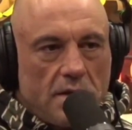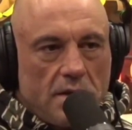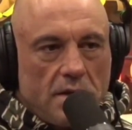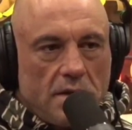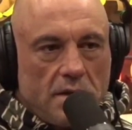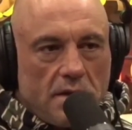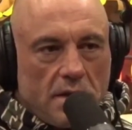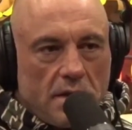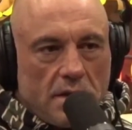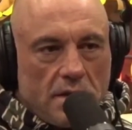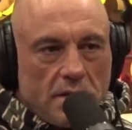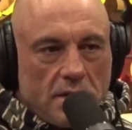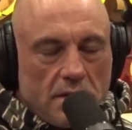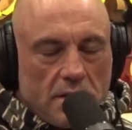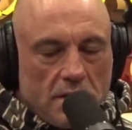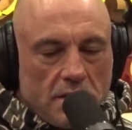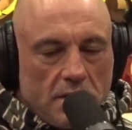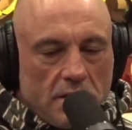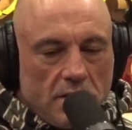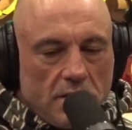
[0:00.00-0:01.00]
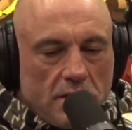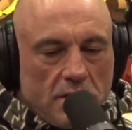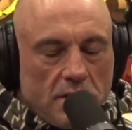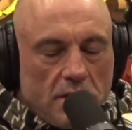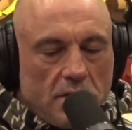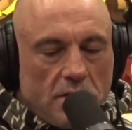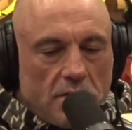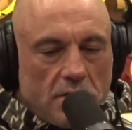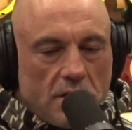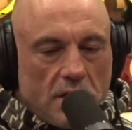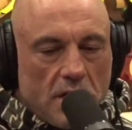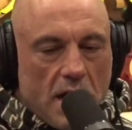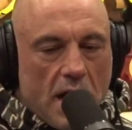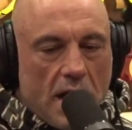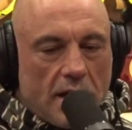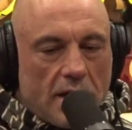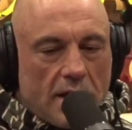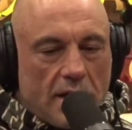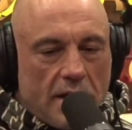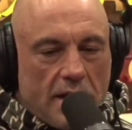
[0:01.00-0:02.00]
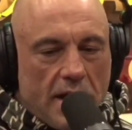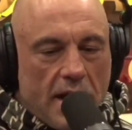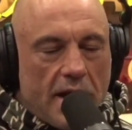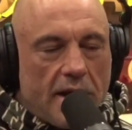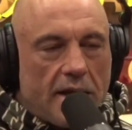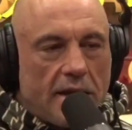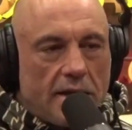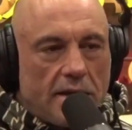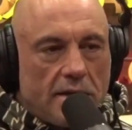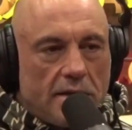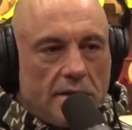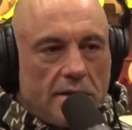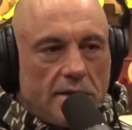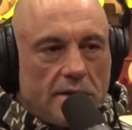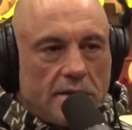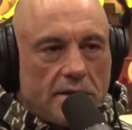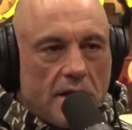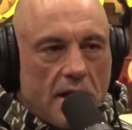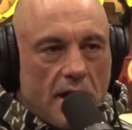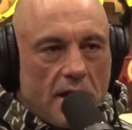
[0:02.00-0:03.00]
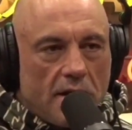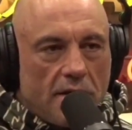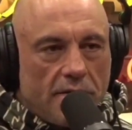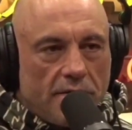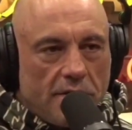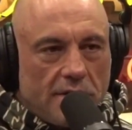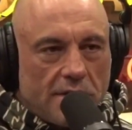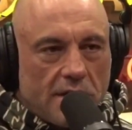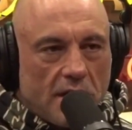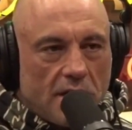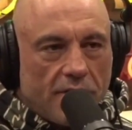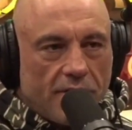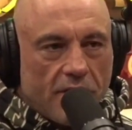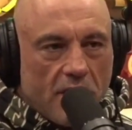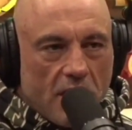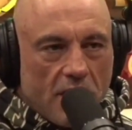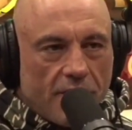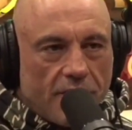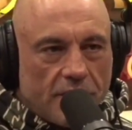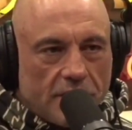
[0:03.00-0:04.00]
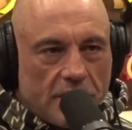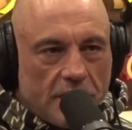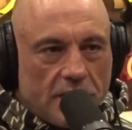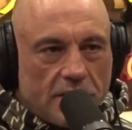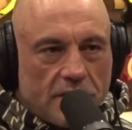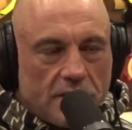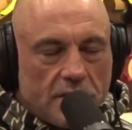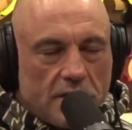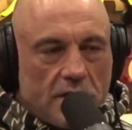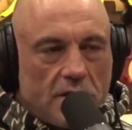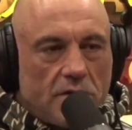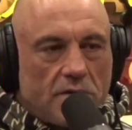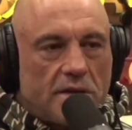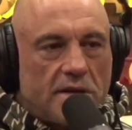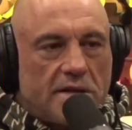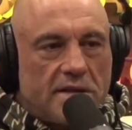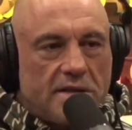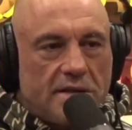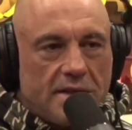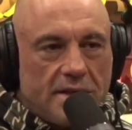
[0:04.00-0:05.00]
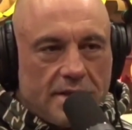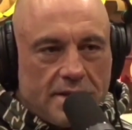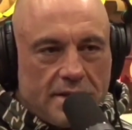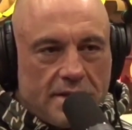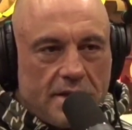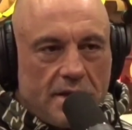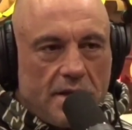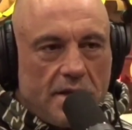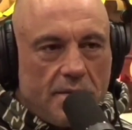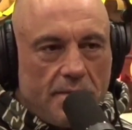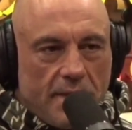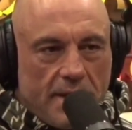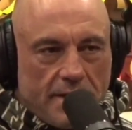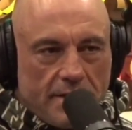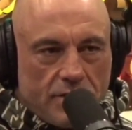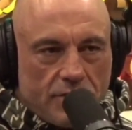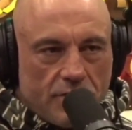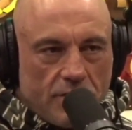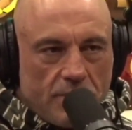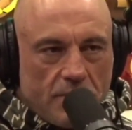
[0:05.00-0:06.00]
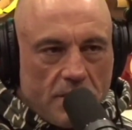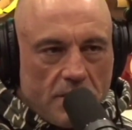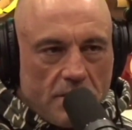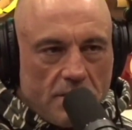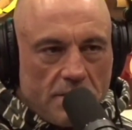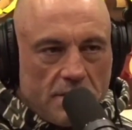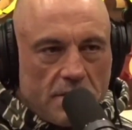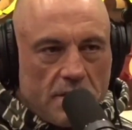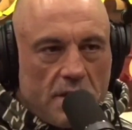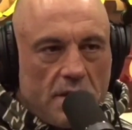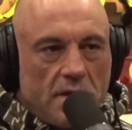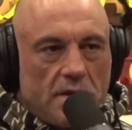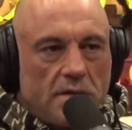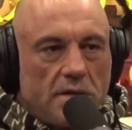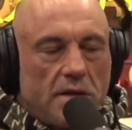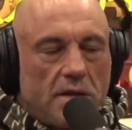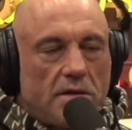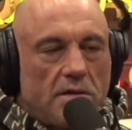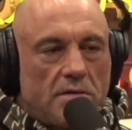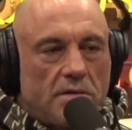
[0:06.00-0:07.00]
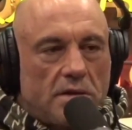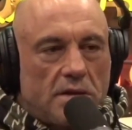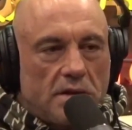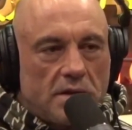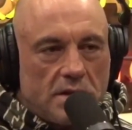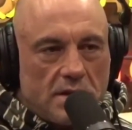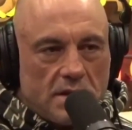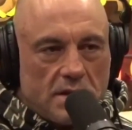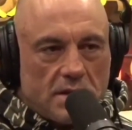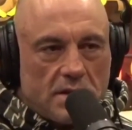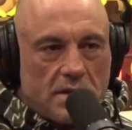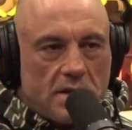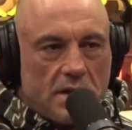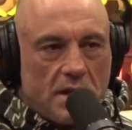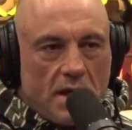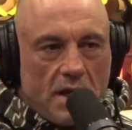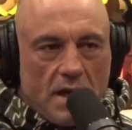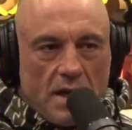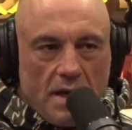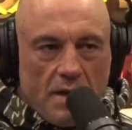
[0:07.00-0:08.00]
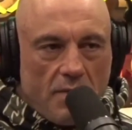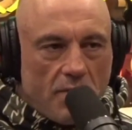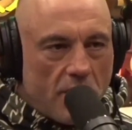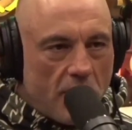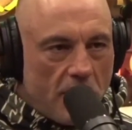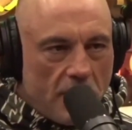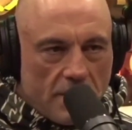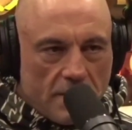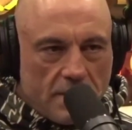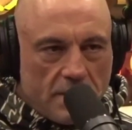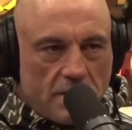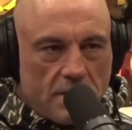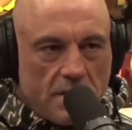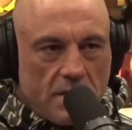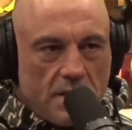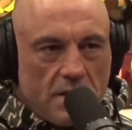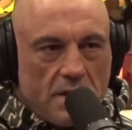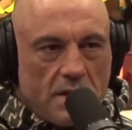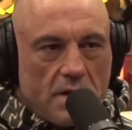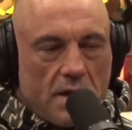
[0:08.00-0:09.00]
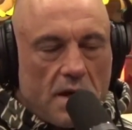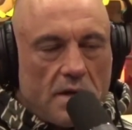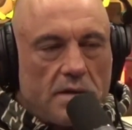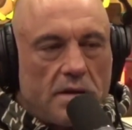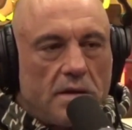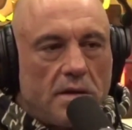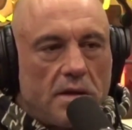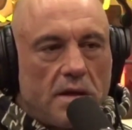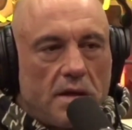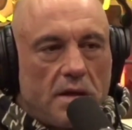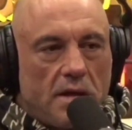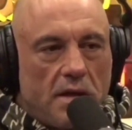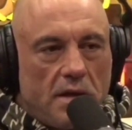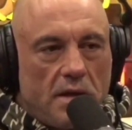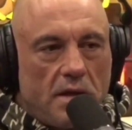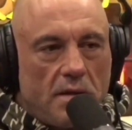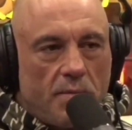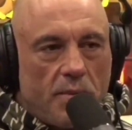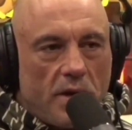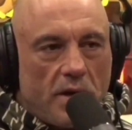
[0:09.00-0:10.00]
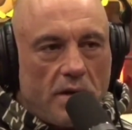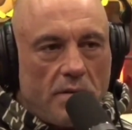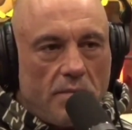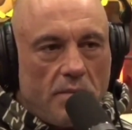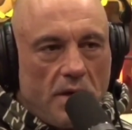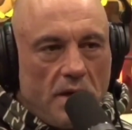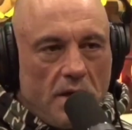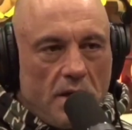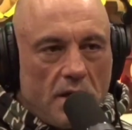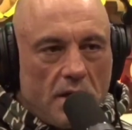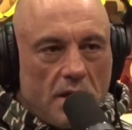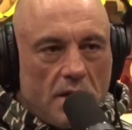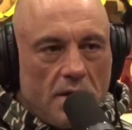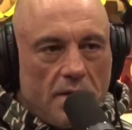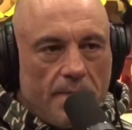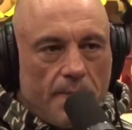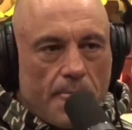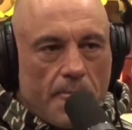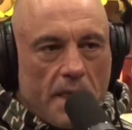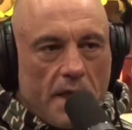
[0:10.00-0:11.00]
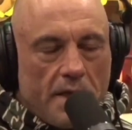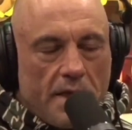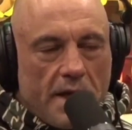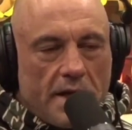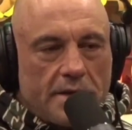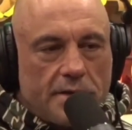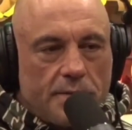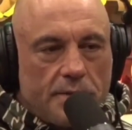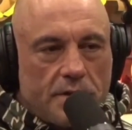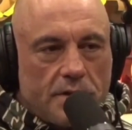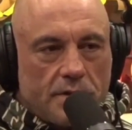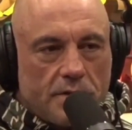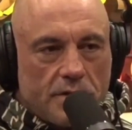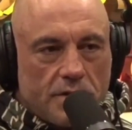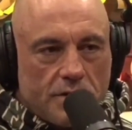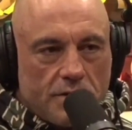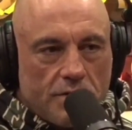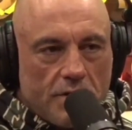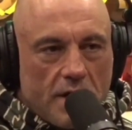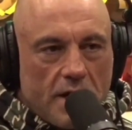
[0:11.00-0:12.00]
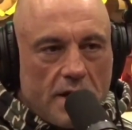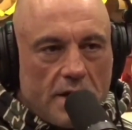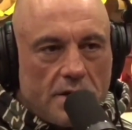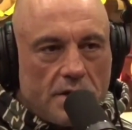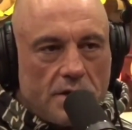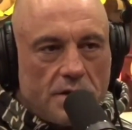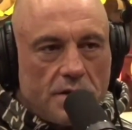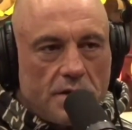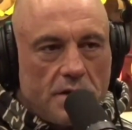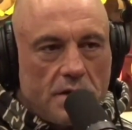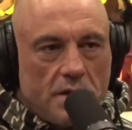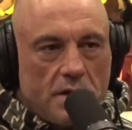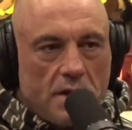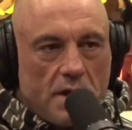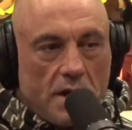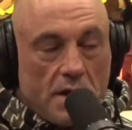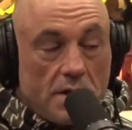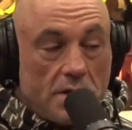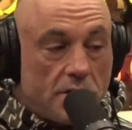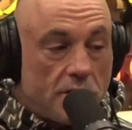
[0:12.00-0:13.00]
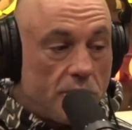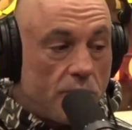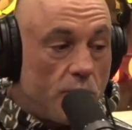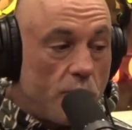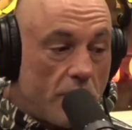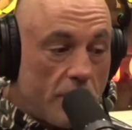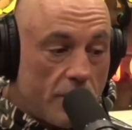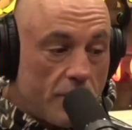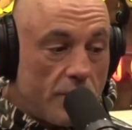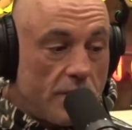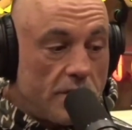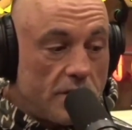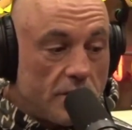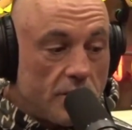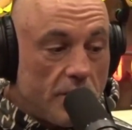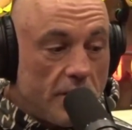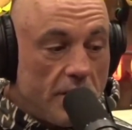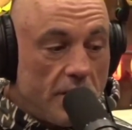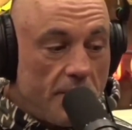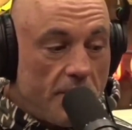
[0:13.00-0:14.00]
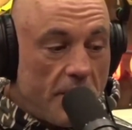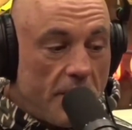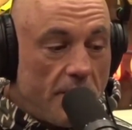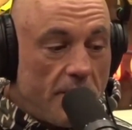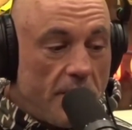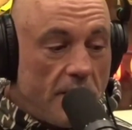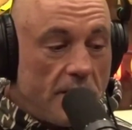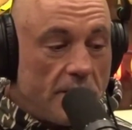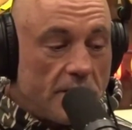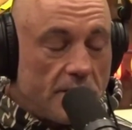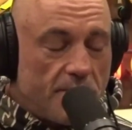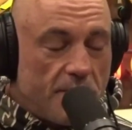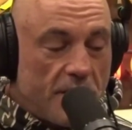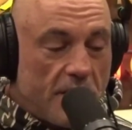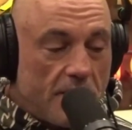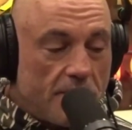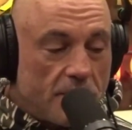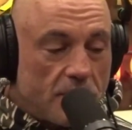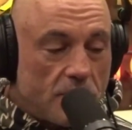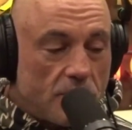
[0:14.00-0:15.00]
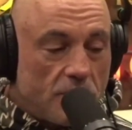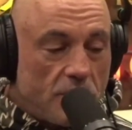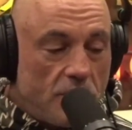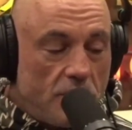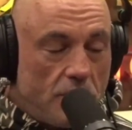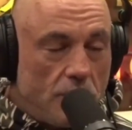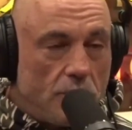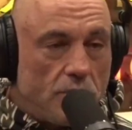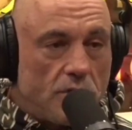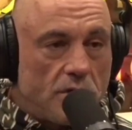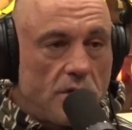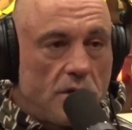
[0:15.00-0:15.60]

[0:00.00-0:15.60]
That you're not getting these kind of conversations. They don't exist in the mainstream news. They don't exist anywhere else other than independent media. And that's what's so strange. And it's one of the reasons why independent media has become so huge